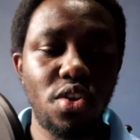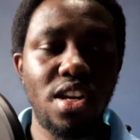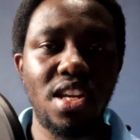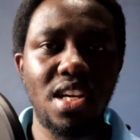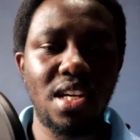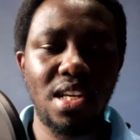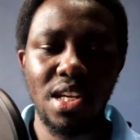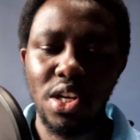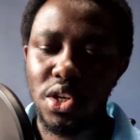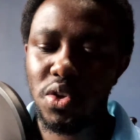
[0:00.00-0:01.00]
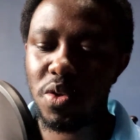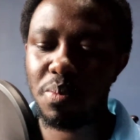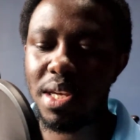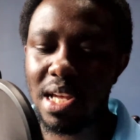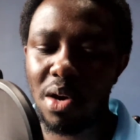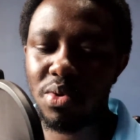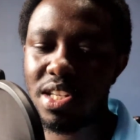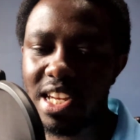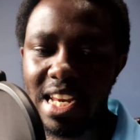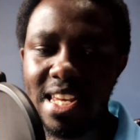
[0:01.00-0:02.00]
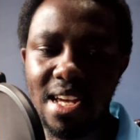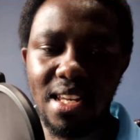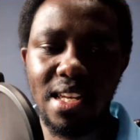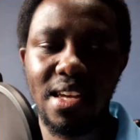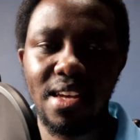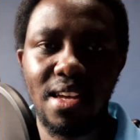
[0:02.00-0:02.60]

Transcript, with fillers: need to speak out clearly